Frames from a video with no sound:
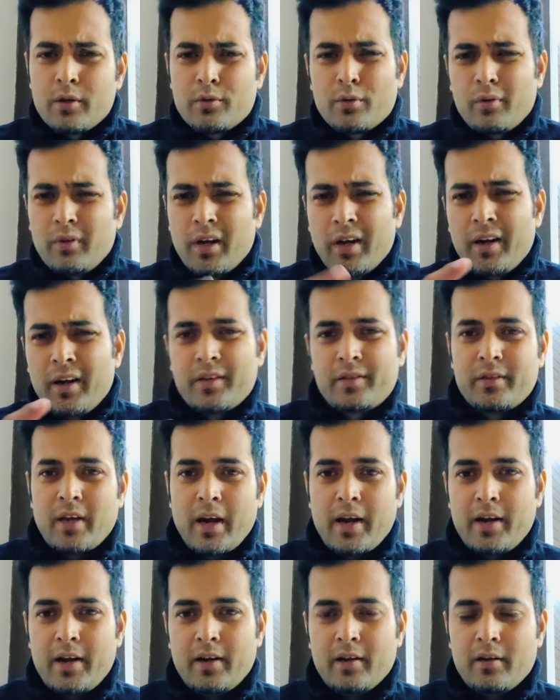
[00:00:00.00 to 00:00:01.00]
So they
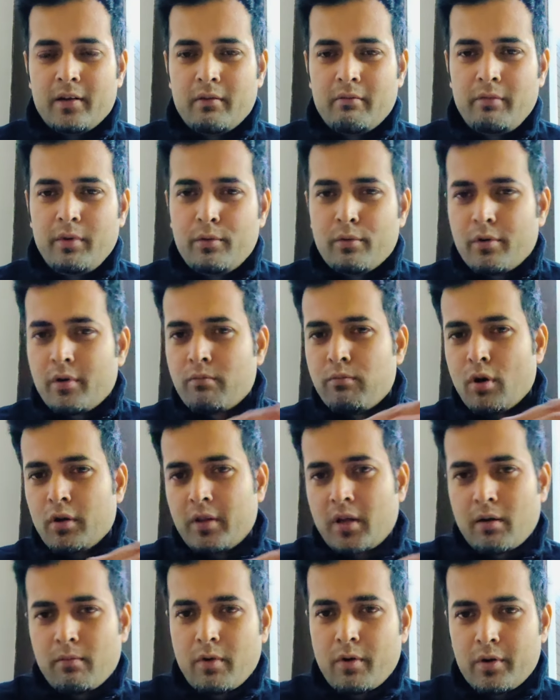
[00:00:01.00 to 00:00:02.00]
decide, we don't
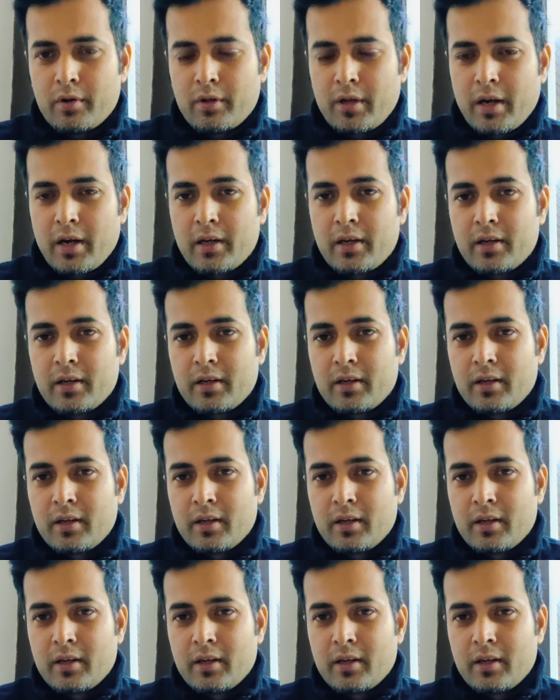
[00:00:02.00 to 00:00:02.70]
bother about that.